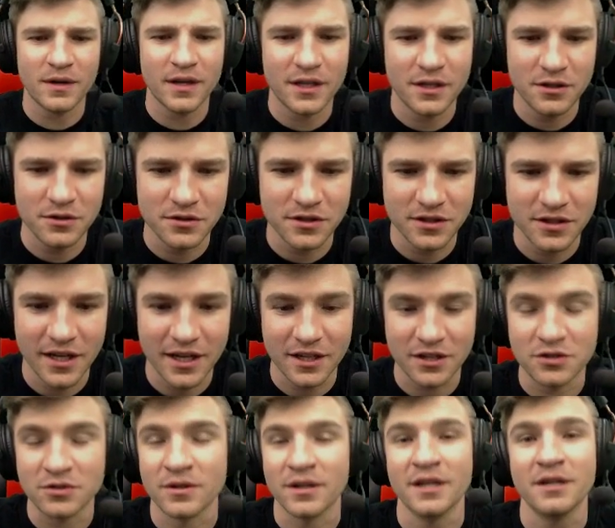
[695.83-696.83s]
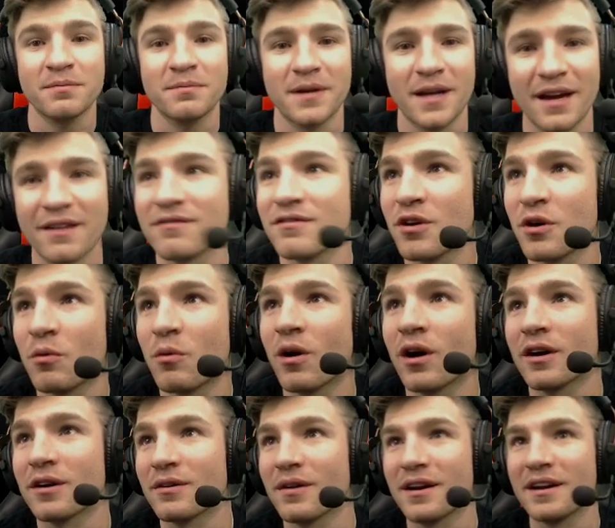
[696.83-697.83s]
usually take a drink, but I have no
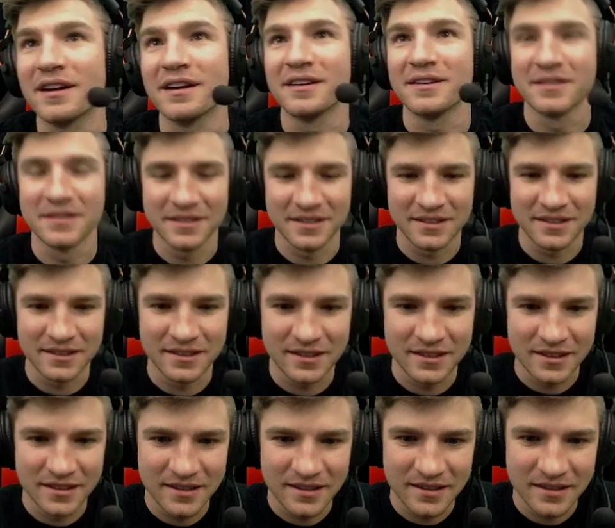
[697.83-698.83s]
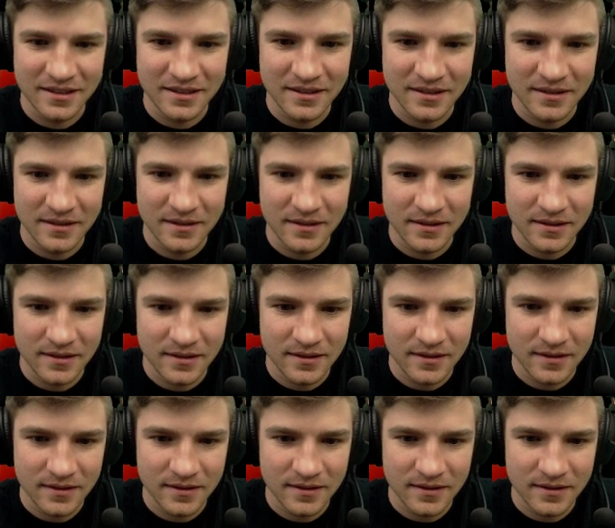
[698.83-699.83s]
water right now. Alright, should we
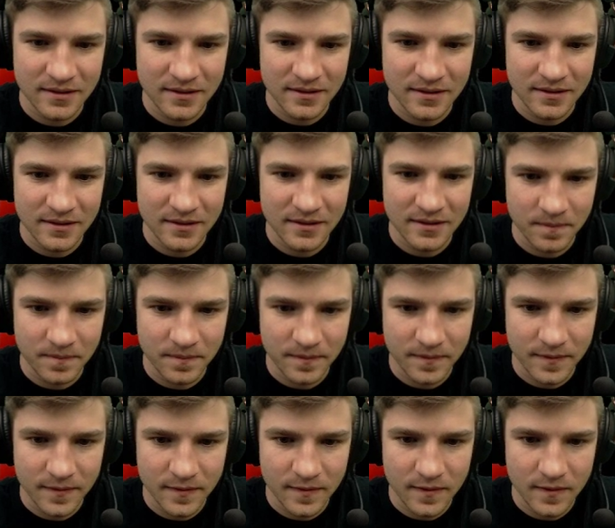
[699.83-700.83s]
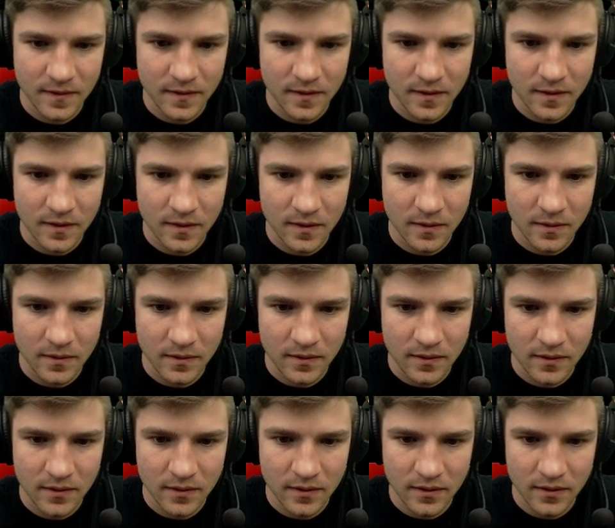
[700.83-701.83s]
go uh,
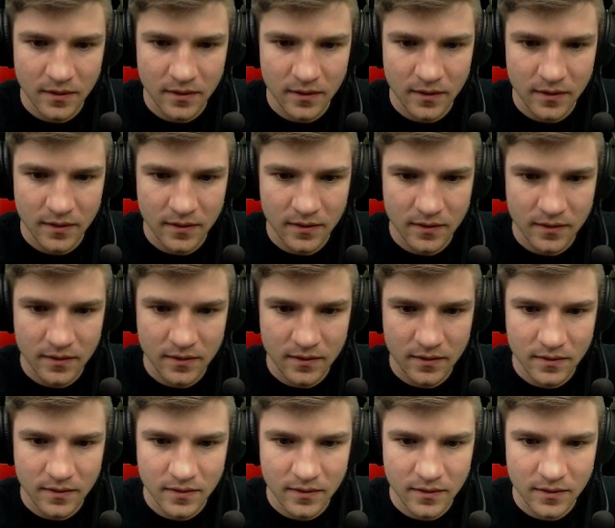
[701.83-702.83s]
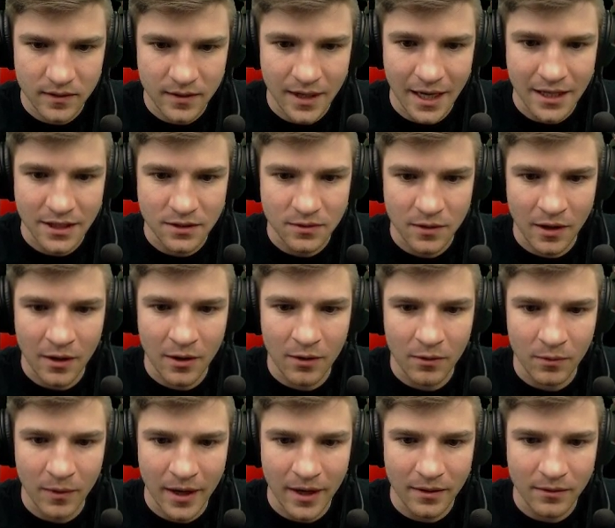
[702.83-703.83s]
left? Yes. Oh,
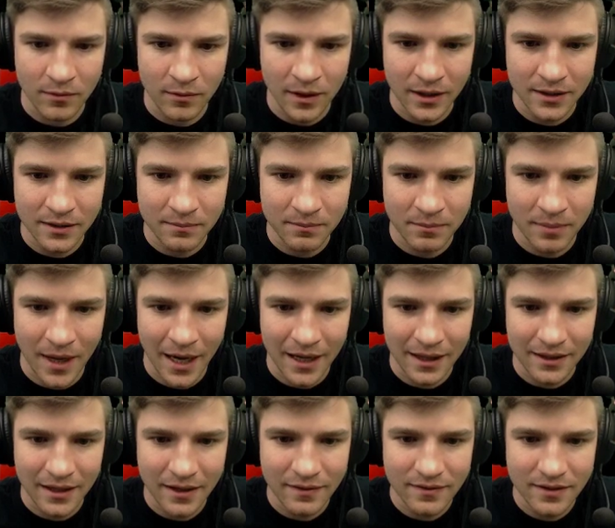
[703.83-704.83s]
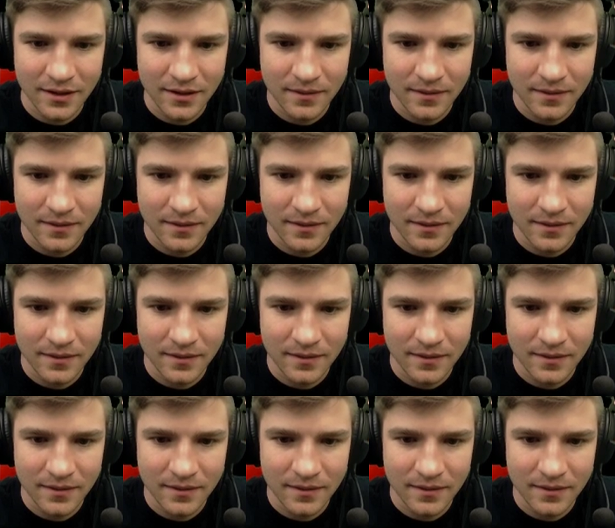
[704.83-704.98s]
wait. What? Back left?